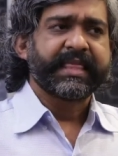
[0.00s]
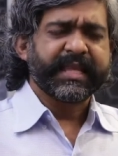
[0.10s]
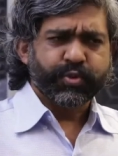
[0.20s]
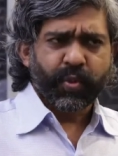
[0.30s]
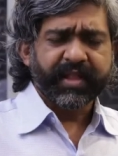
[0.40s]

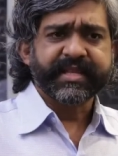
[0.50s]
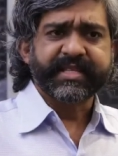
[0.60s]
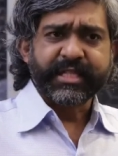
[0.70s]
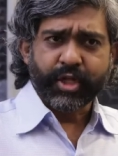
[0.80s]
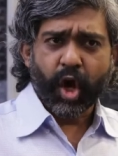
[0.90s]
This one
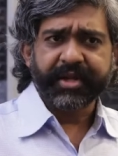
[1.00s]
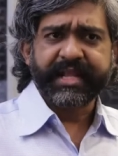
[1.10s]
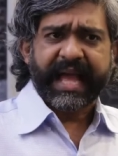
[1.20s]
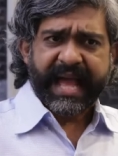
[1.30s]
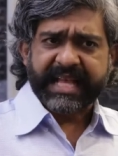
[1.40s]
is not
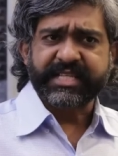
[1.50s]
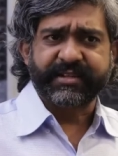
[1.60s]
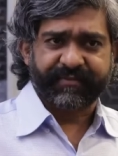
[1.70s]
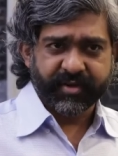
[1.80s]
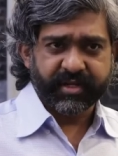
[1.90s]
as
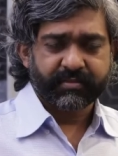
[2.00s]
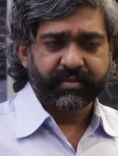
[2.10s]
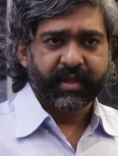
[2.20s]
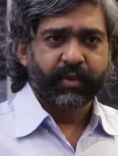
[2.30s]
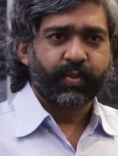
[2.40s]
different.
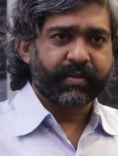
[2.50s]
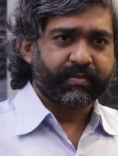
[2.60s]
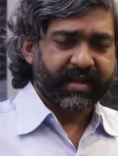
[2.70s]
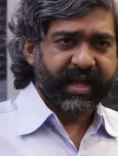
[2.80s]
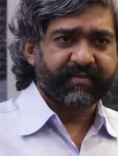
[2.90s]
We
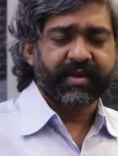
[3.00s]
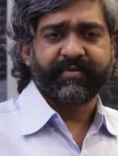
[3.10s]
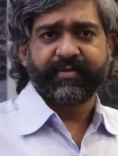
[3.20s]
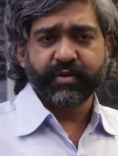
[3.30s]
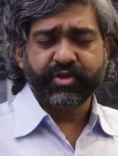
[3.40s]
have a
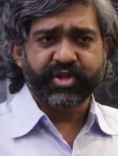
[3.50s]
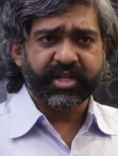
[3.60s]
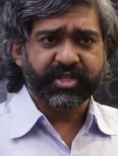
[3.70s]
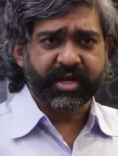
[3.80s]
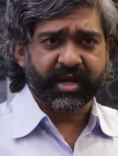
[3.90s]
few
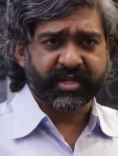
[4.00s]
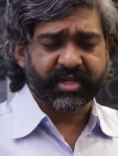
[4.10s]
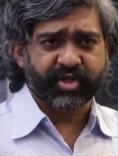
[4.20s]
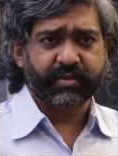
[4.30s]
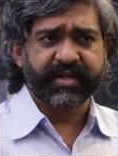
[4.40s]
changes
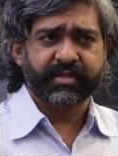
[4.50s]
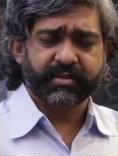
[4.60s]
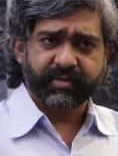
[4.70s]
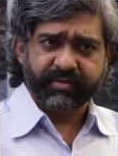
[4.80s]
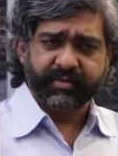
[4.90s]
architecturally, but
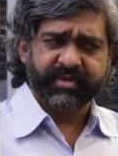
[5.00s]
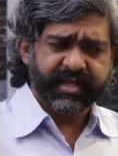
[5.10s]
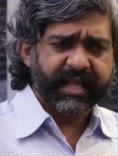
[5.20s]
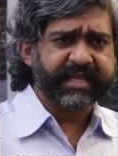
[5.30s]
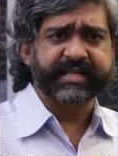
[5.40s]
it
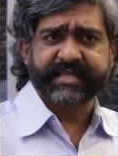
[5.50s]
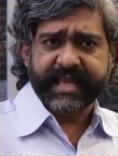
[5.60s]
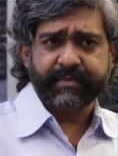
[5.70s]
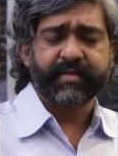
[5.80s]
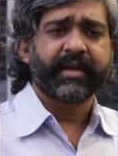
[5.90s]
still has the
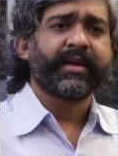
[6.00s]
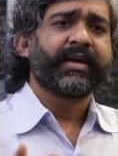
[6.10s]
same